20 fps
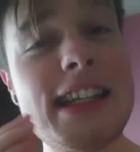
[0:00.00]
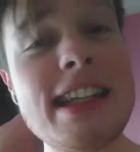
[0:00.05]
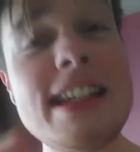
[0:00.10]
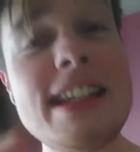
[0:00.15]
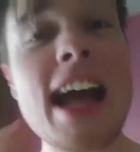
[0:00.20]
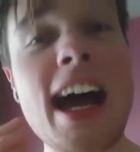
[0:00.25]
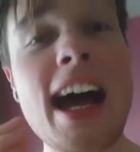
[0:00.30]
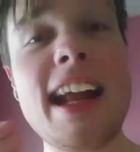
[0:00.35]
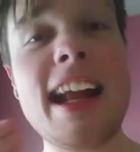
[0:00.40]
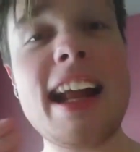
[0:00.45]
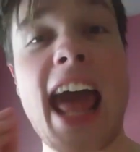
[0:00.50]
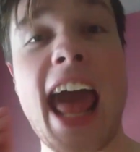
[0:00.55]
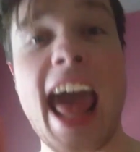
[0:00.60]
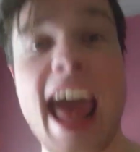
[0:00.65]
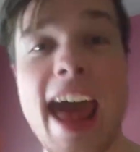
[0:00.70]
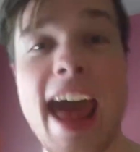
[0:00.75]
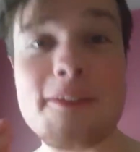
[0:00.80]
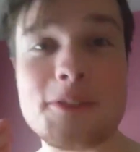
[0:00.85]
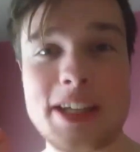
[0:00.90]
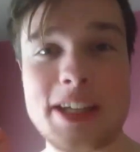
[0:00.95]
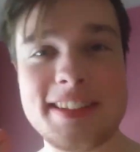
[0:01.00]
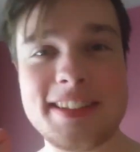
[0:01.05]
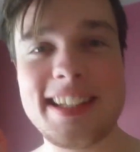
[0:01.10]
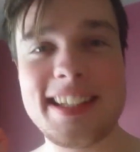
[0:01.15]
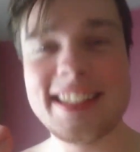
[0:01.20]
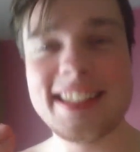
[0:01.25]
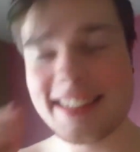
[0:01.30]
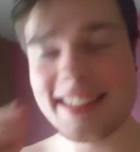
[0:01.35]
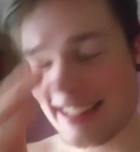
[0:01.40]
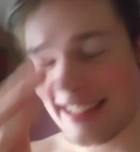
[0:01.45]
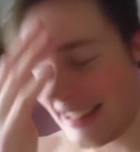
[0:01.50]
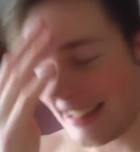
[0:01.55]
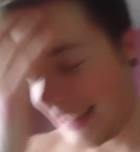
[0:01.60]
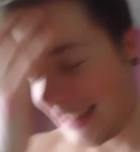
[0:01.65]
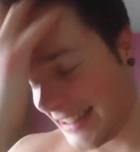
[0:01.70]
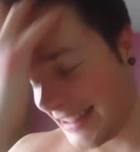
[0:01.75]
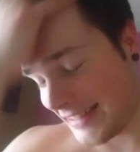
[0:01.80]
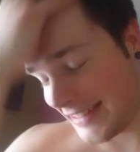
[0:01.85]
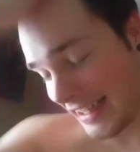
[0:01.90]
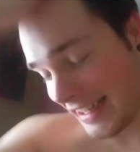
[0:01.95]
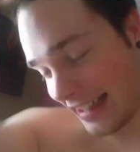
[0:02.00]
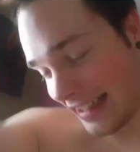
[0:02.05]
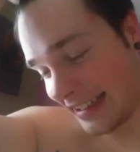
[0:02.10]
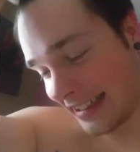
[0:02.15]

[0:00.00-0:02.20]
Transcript: not have it, right?